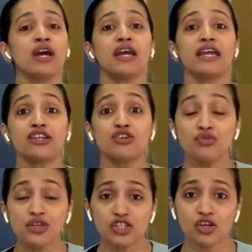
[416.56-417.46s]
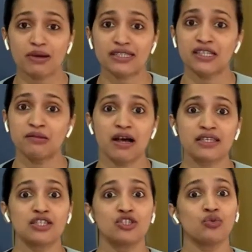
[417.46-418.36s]
increase your muscle
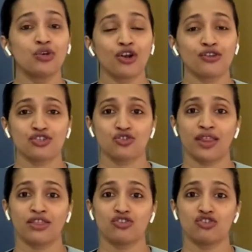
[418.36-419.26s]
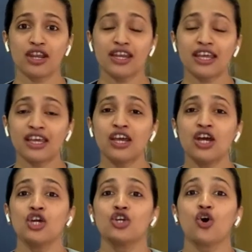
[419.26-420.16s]
mass and do a lot of strength training,
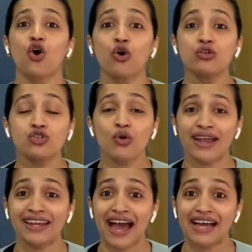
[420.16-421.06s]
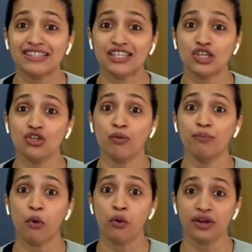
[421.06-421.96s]
you're also enhancing your
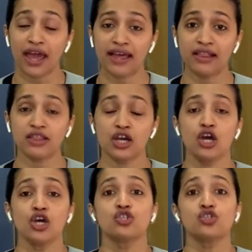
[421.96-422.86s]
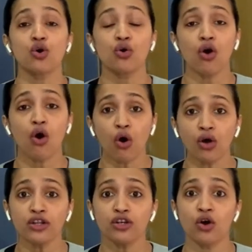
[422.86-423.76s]
bone health. So
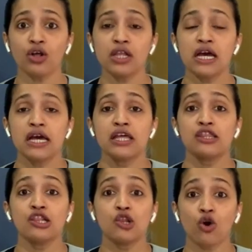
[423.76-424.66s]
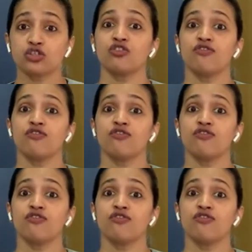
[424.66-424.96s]
all in all, the loss of